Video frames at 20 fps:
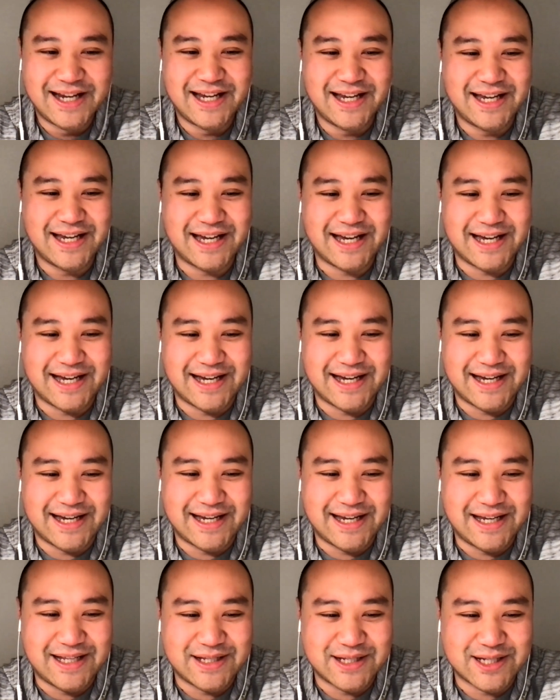
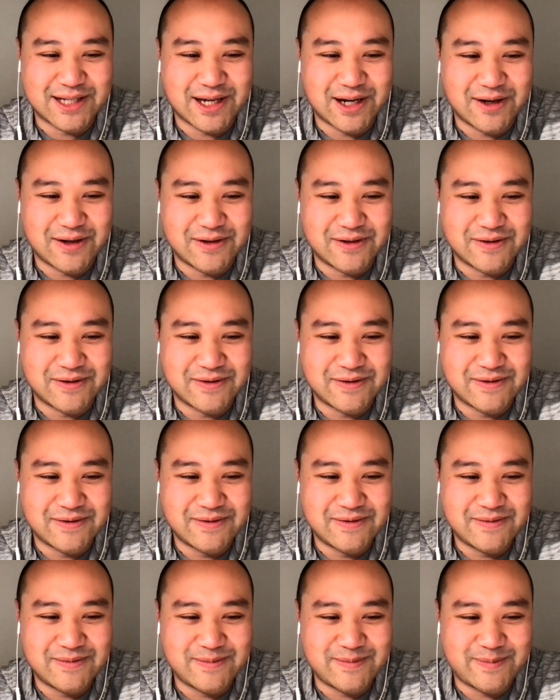And so
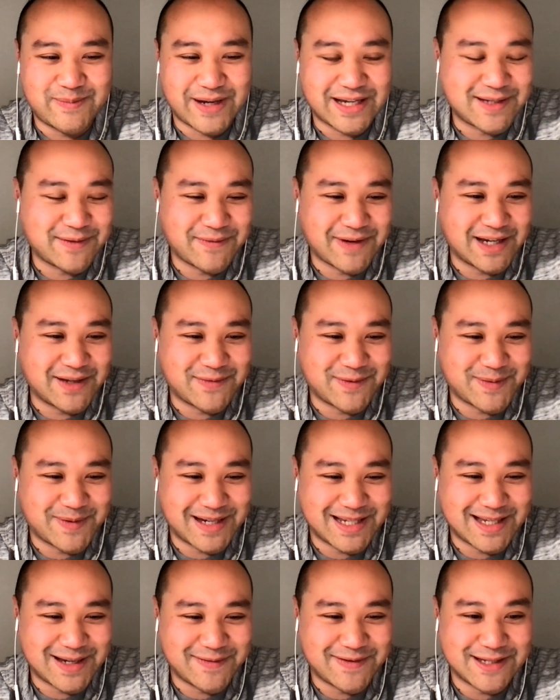best advice for
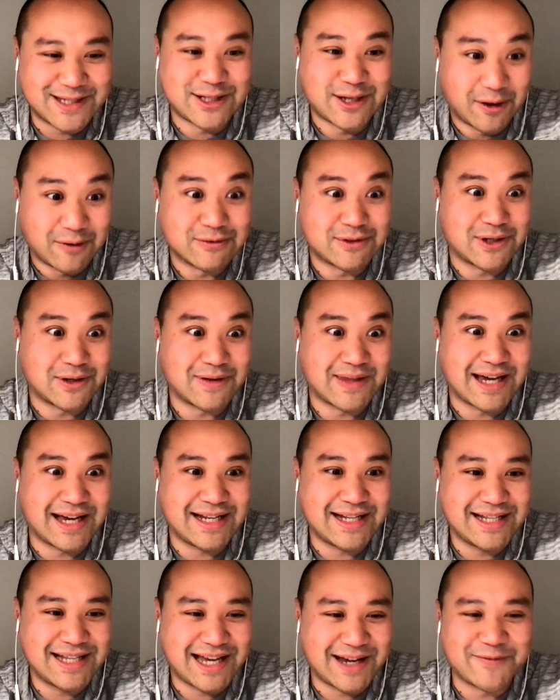myself is don't do
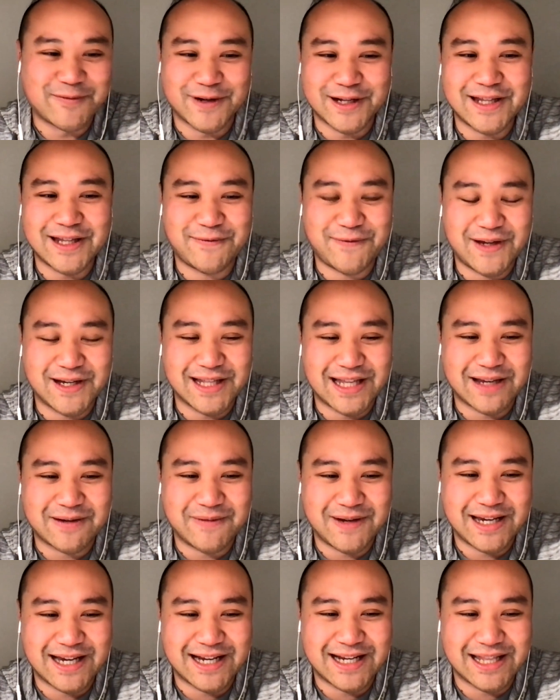that. I really feel like
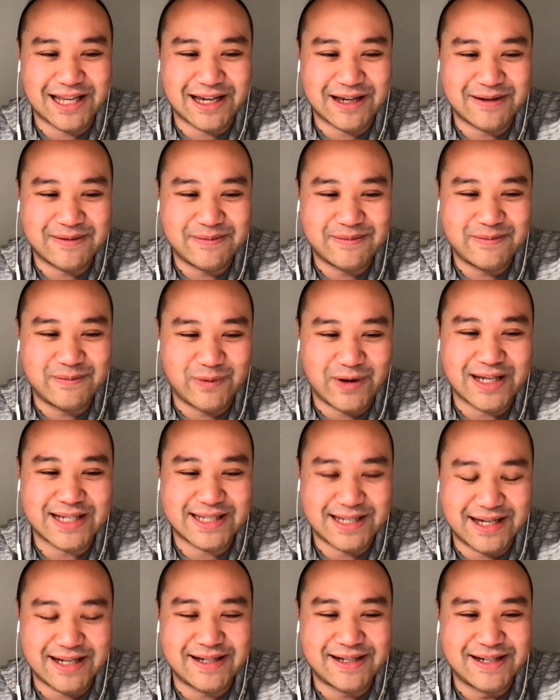we kind of like
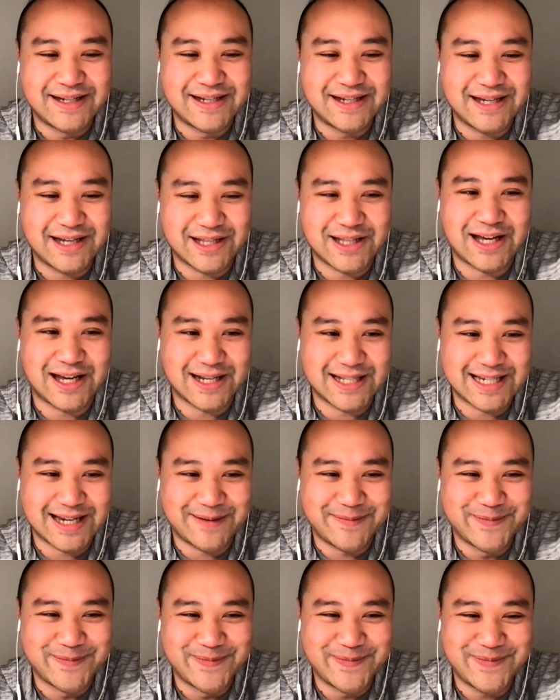wasted a lot of
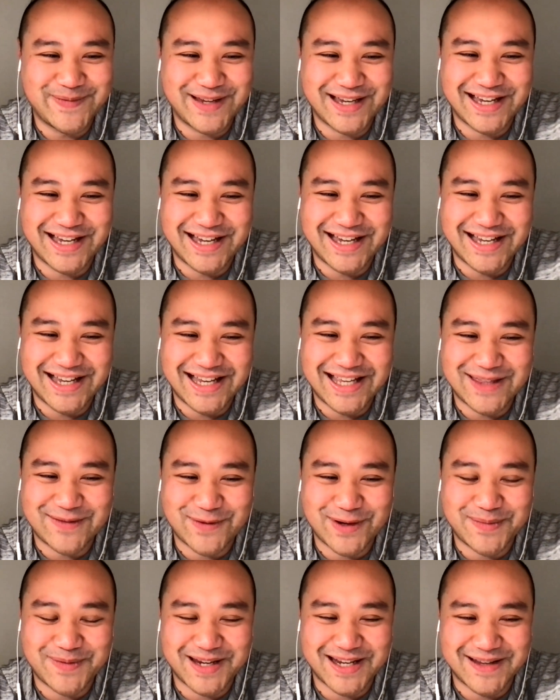time at the
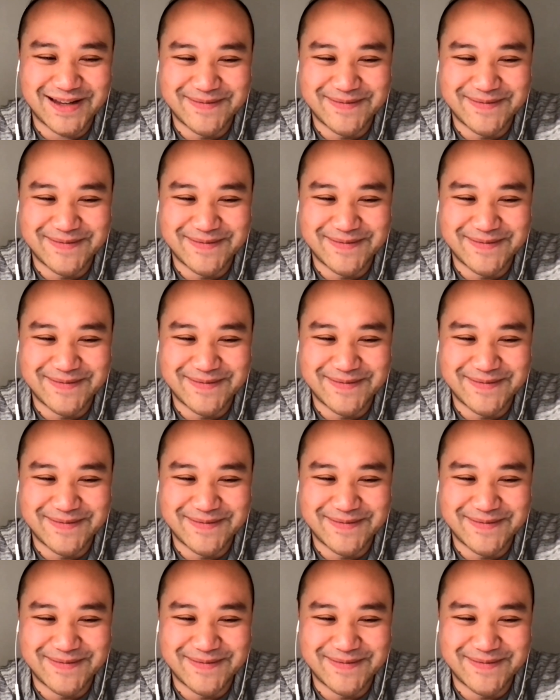very beginning.